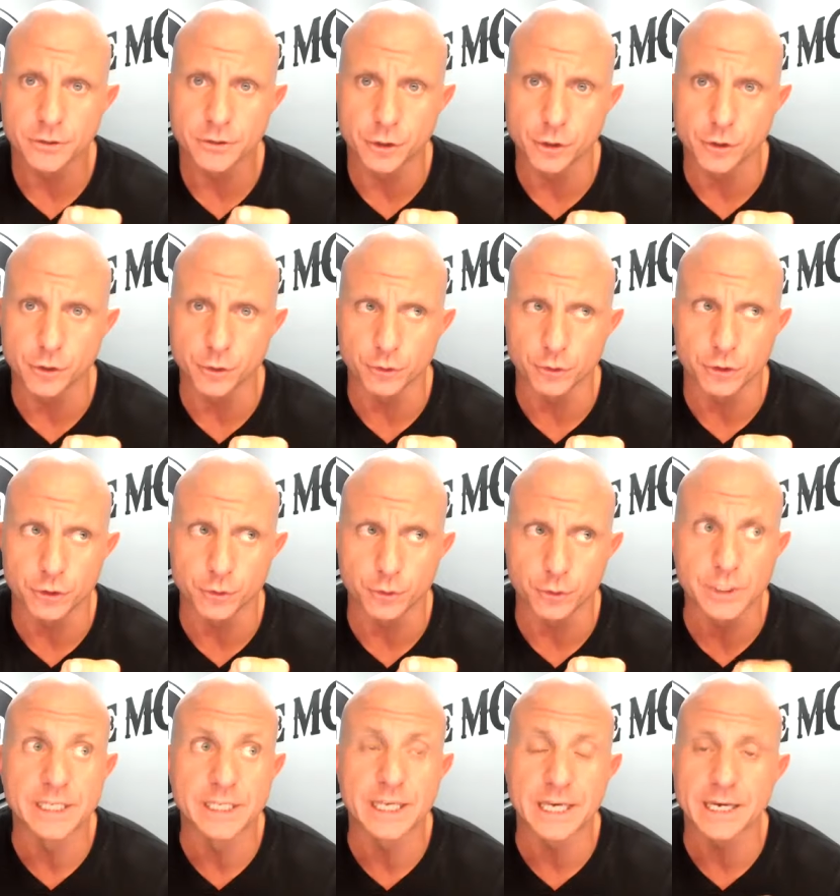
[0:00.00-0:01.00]
to to
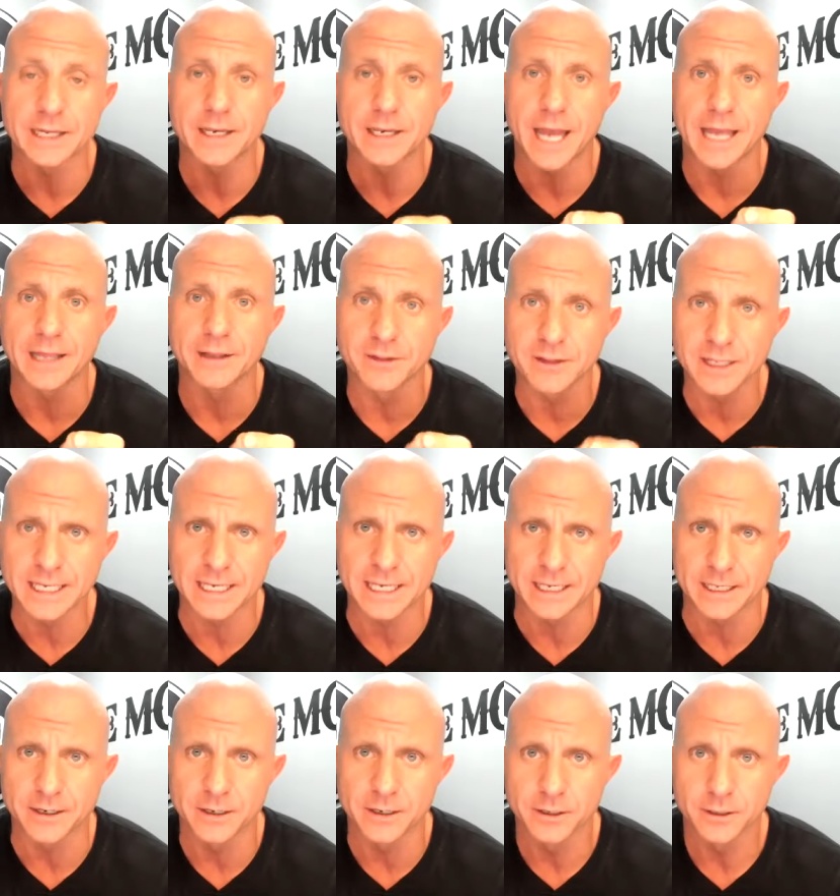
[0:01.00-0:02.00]
get a
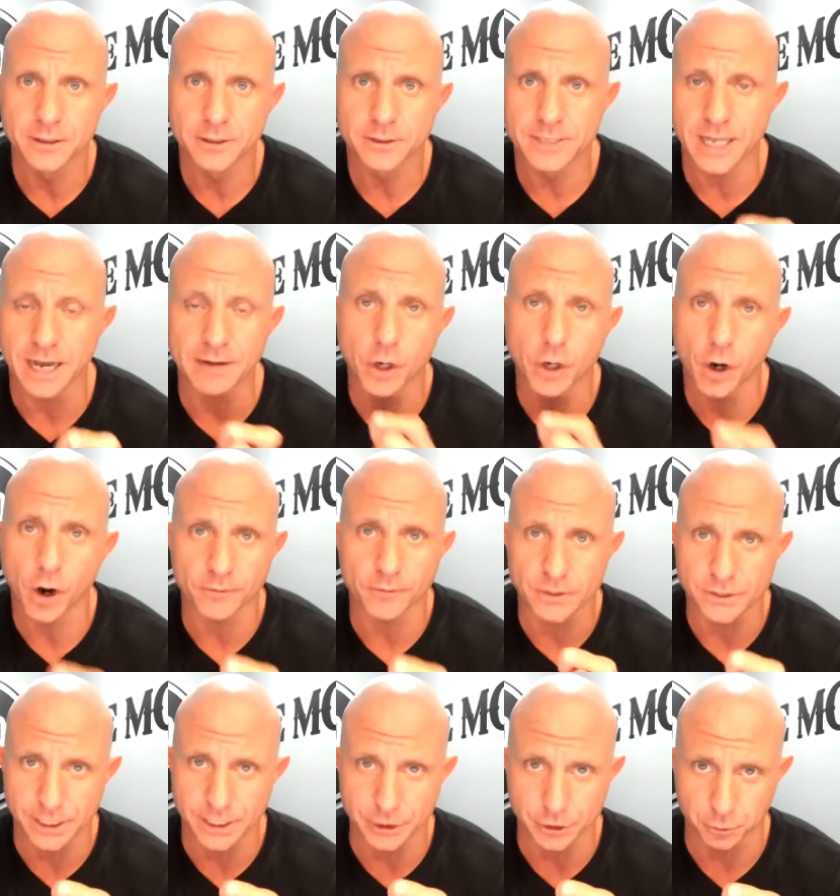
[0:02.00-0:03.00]
lead to have a
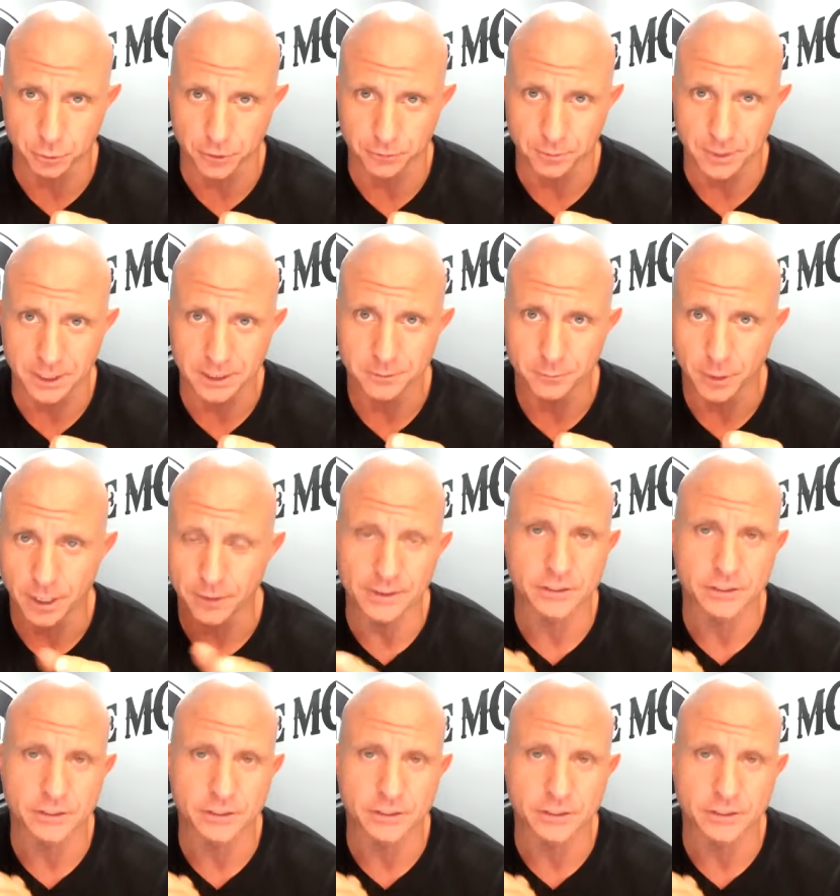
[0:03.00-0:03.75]
conversation with me, right?